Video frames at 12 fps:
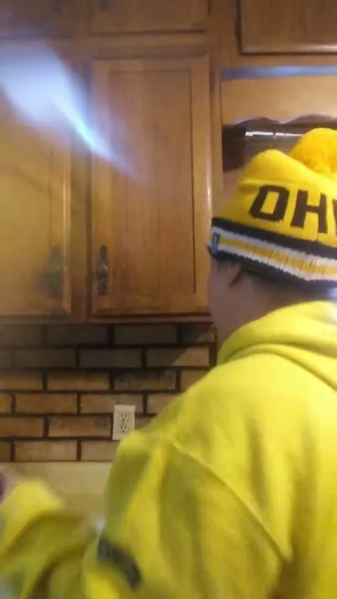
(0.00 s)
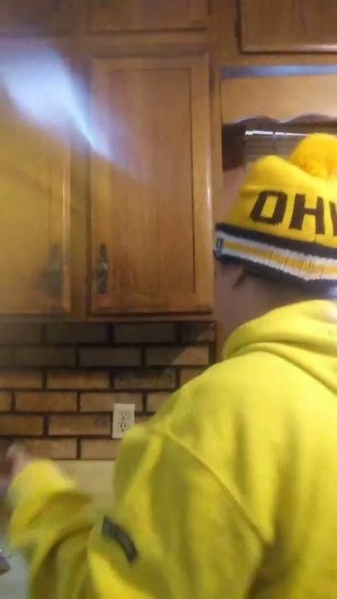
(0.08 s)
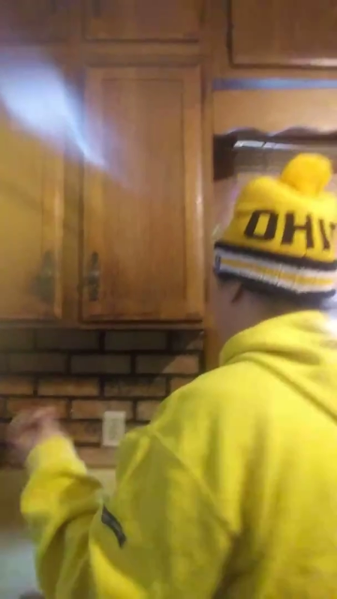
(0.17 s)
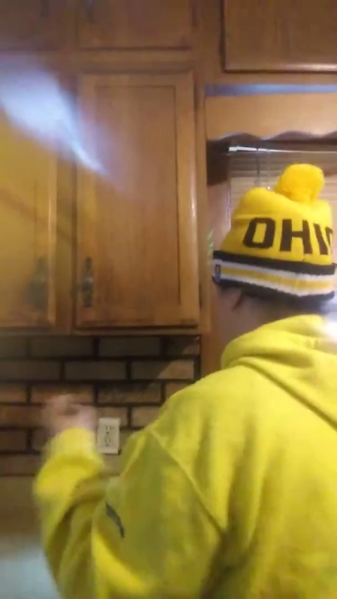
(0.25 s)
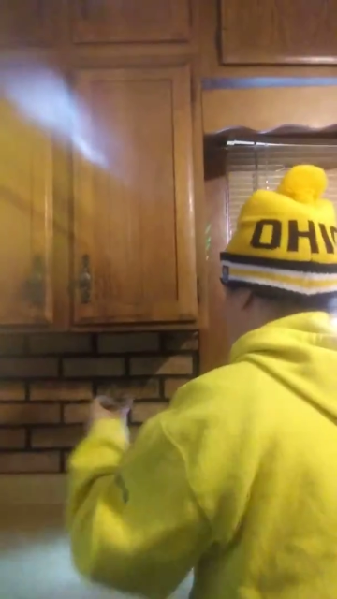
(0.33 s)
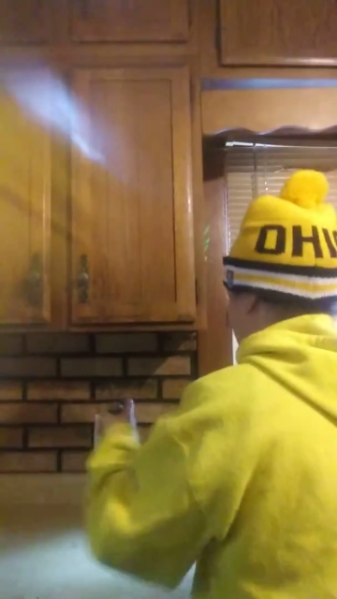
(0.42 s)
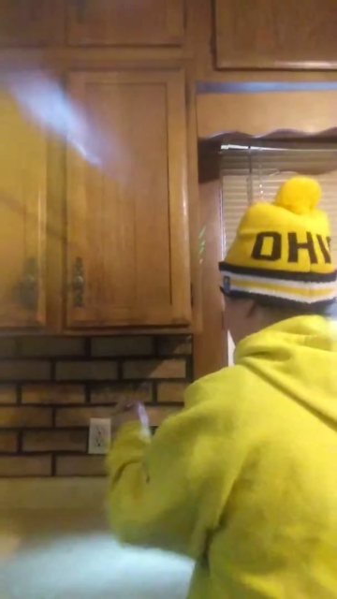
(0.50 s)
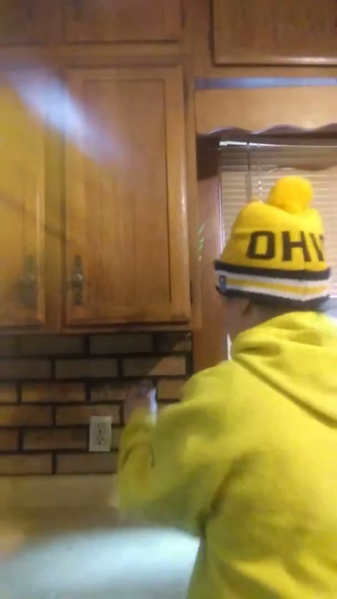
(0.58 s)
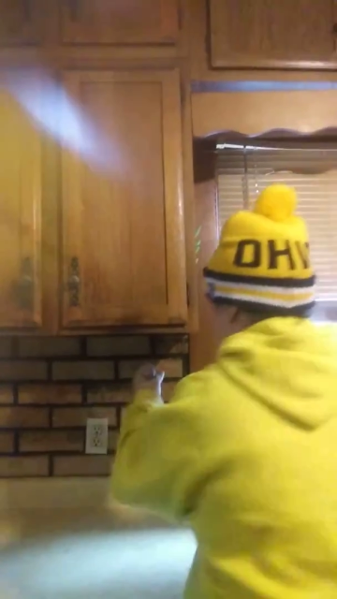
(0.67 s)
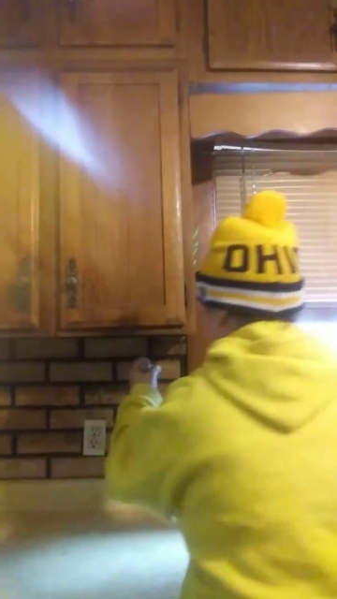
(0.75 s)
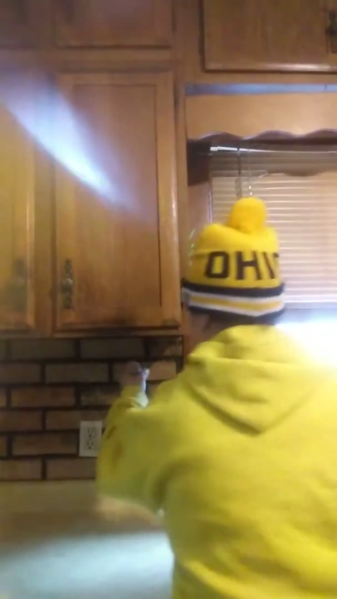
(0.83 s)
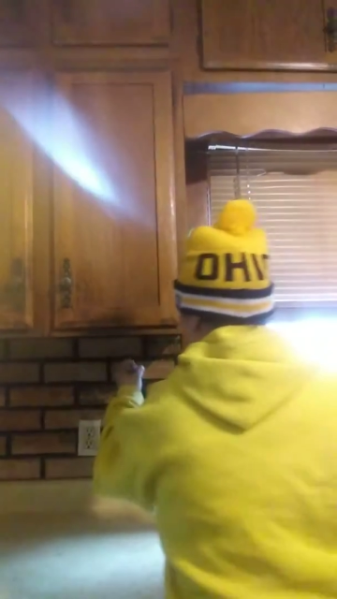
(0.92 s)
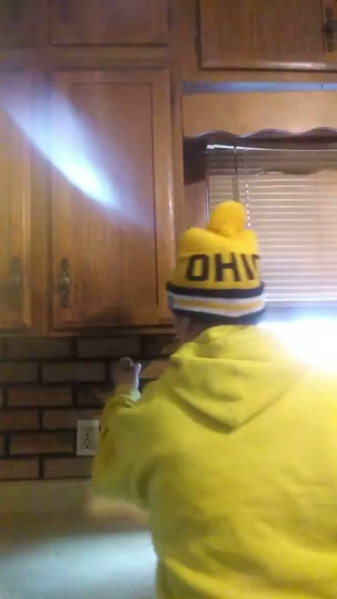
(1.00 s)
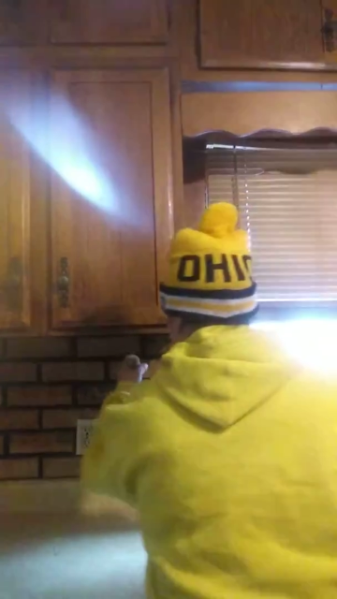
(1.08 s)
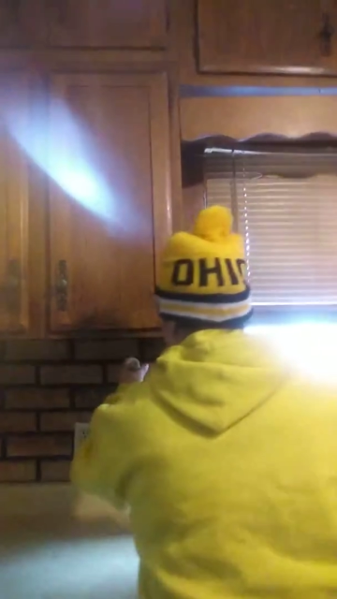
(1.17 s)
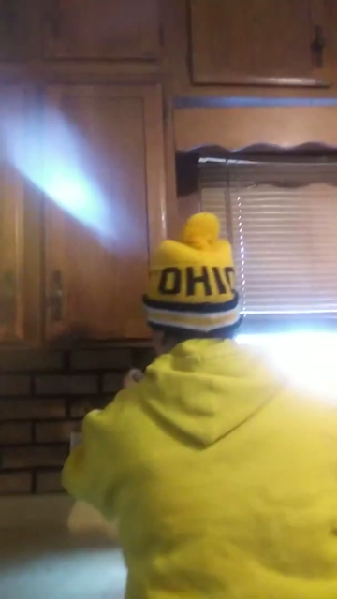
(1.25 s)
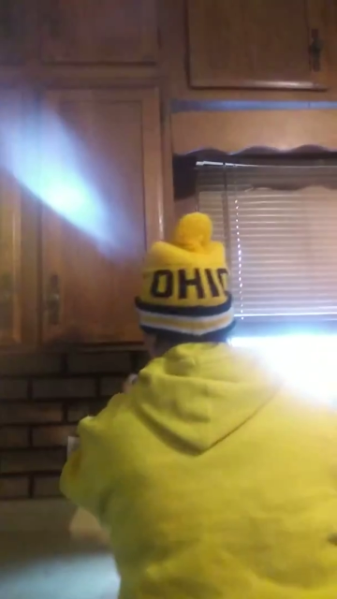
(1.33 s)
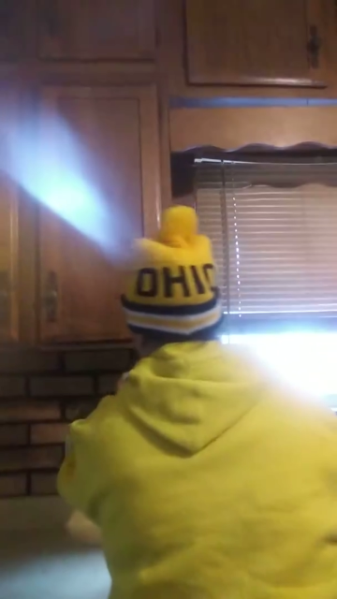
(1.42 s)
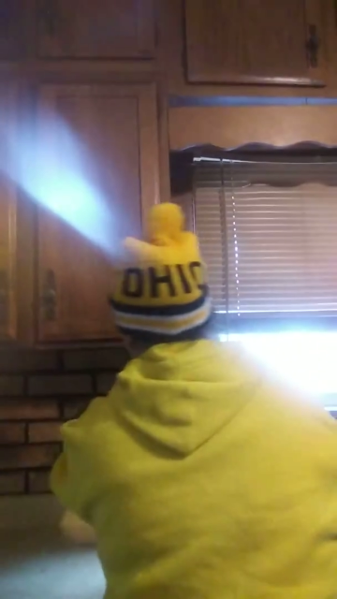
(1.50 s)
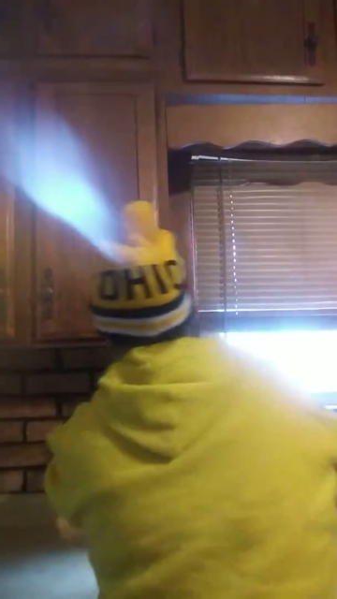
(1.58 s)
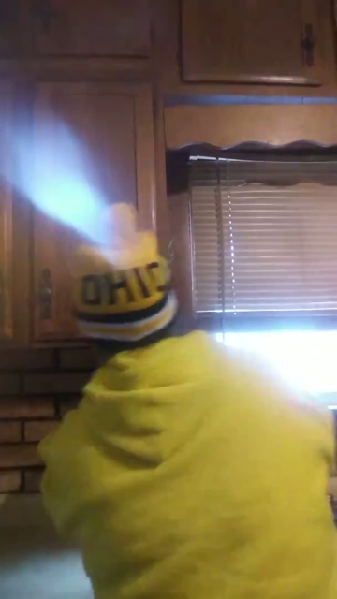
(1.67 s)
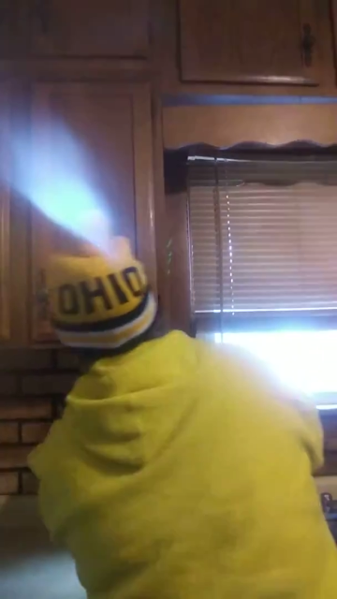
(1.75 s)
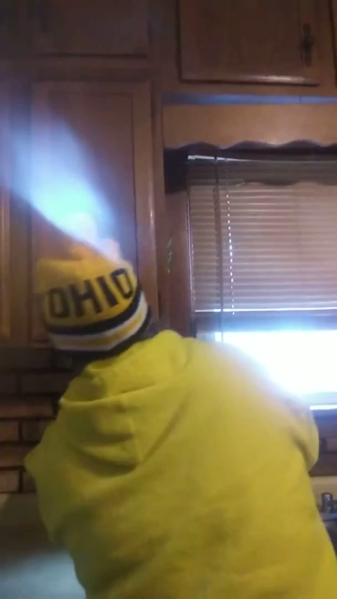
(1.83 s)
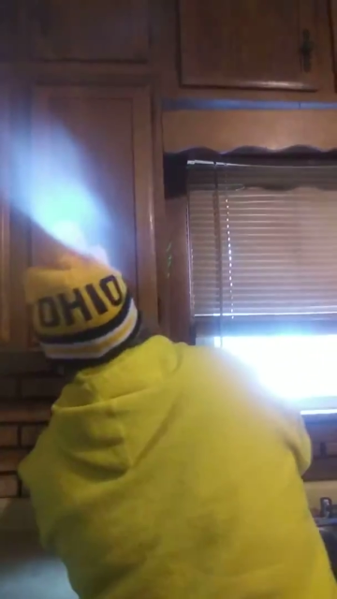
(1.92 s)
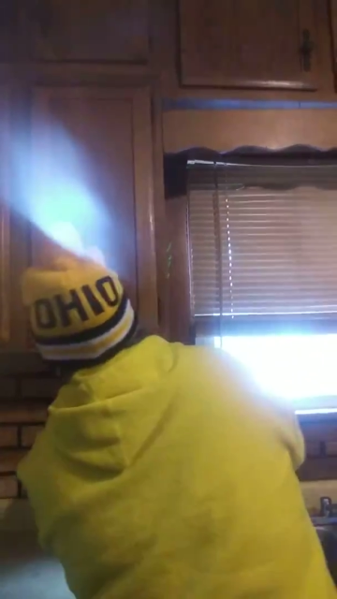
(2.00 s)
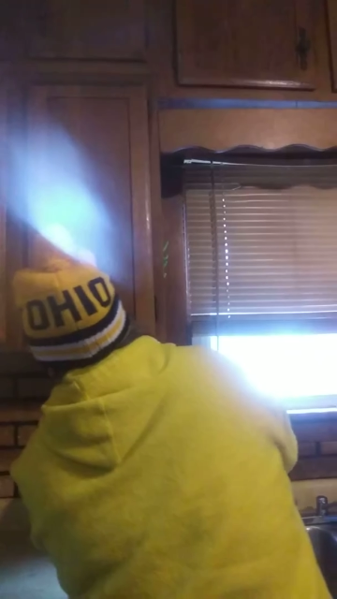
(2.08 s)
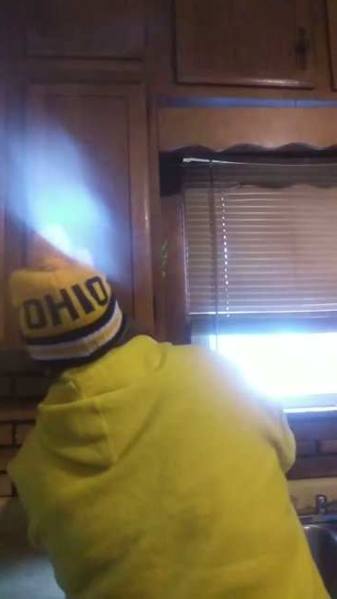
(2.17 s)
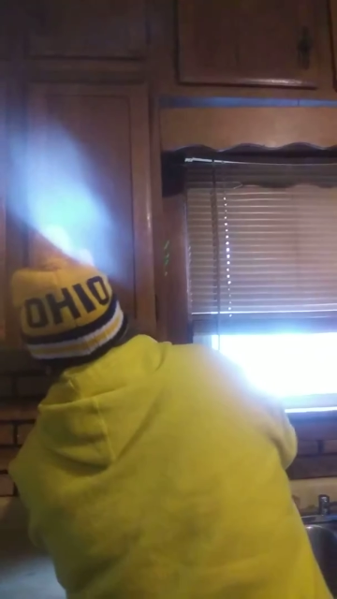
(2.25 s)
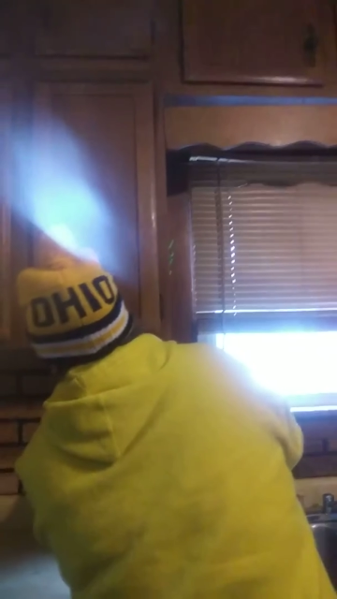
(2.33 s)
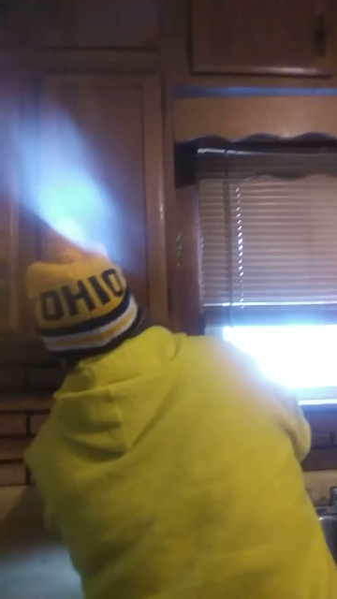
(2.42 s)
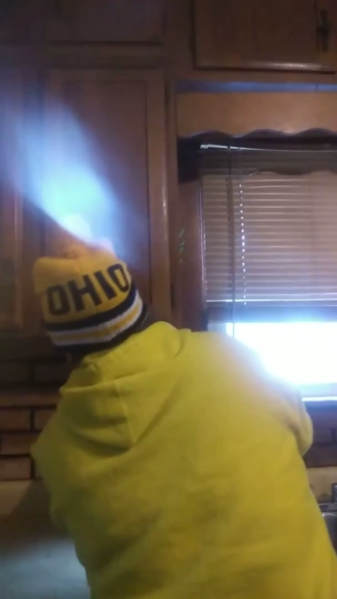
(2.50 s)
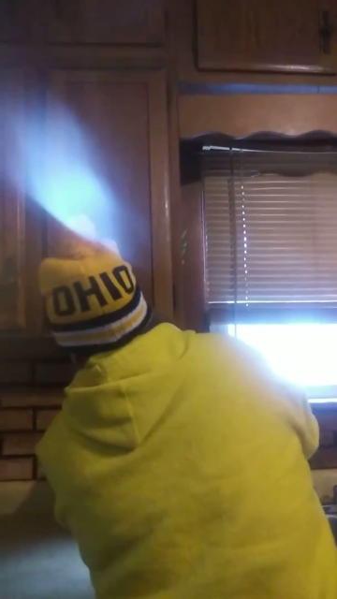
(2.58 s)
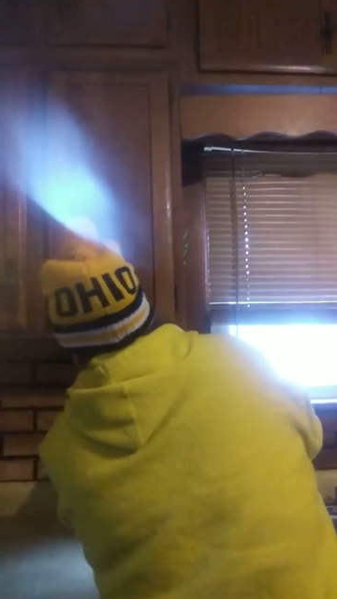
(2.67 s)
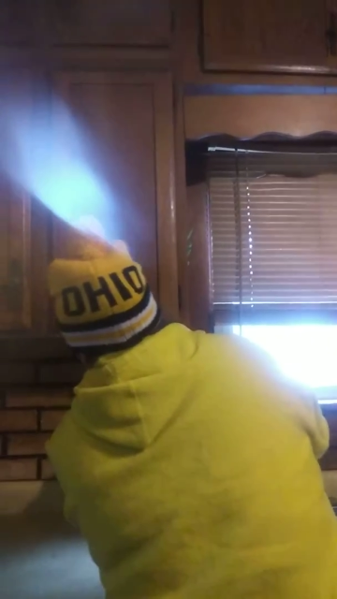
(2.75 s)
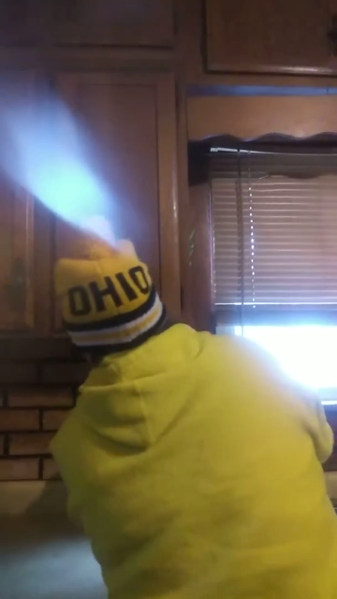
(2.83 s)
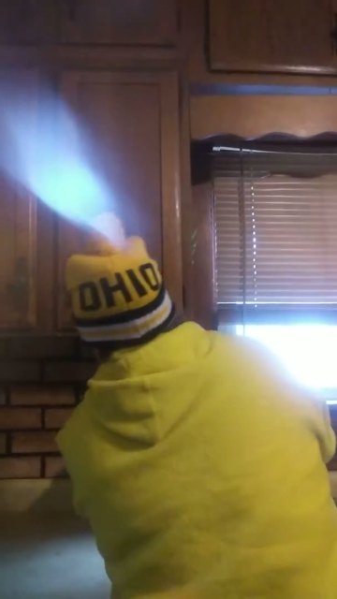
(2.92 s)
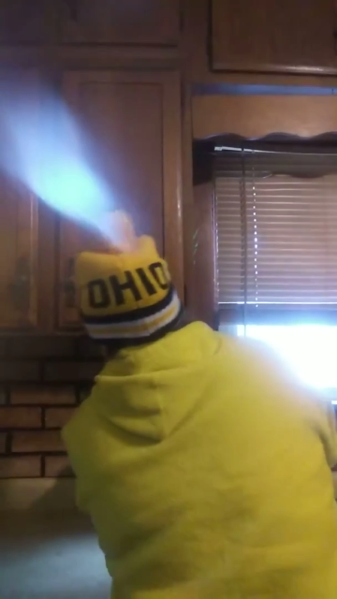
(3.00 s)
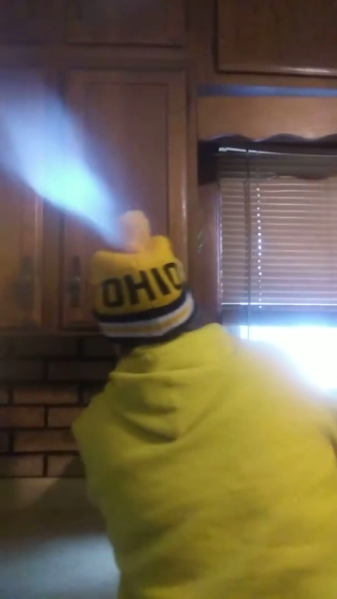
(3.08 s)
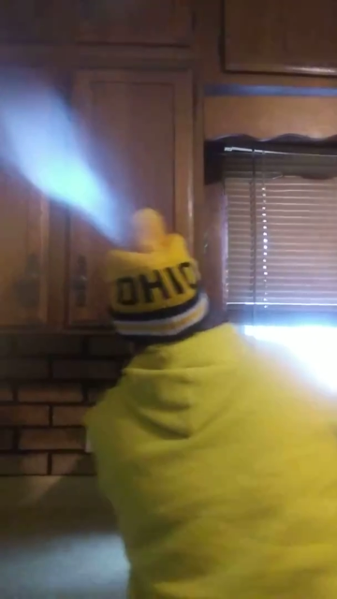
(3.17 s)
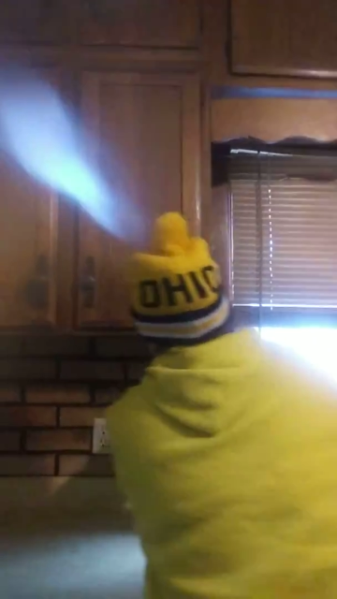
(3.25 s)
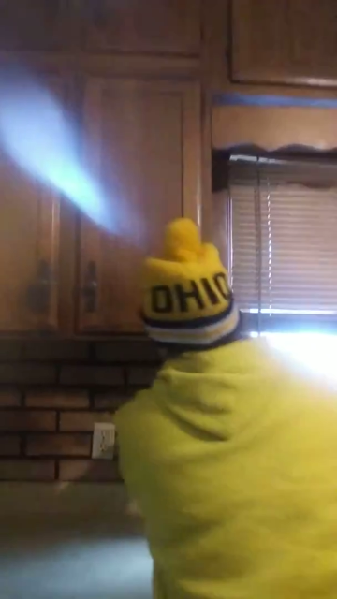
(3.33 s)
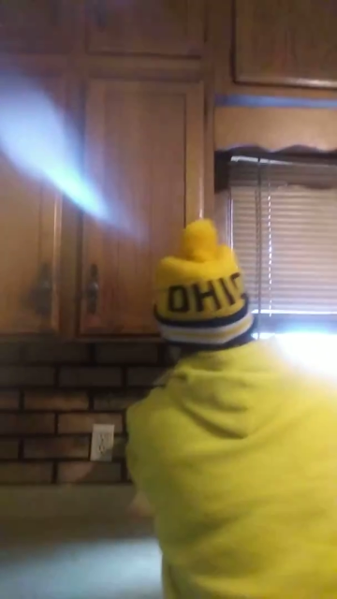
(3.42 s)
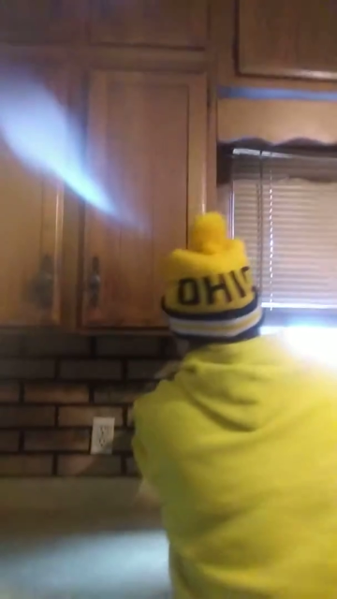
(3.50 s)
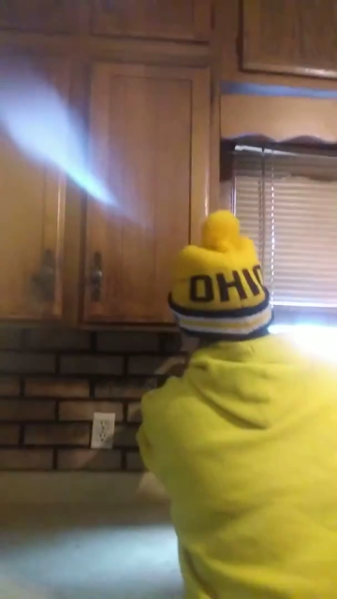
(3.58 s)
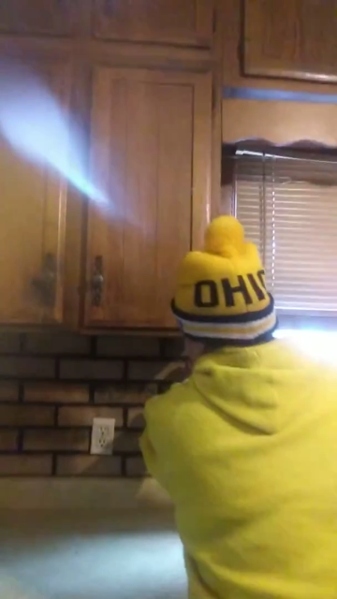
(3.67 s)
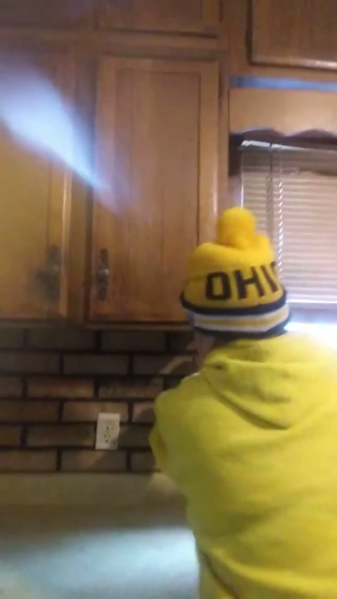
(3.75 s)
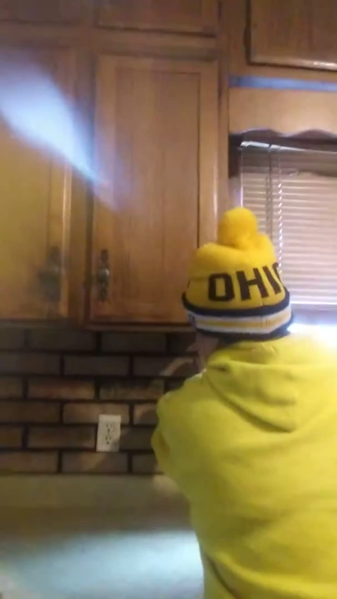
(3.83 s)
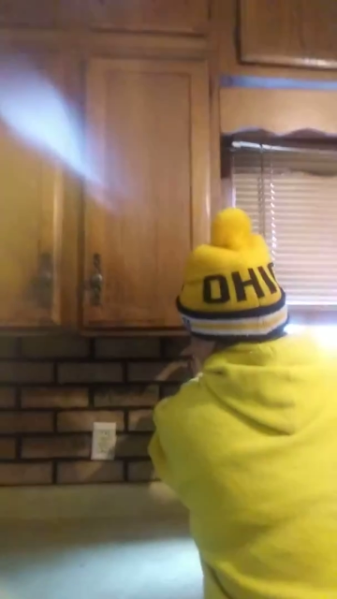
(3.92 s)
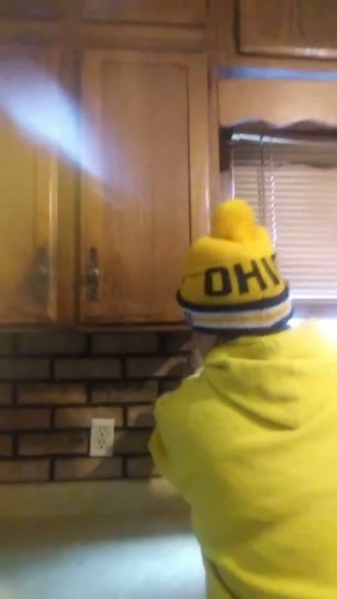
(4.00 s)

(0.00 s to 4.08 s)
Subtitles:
[unreadable: no face in view]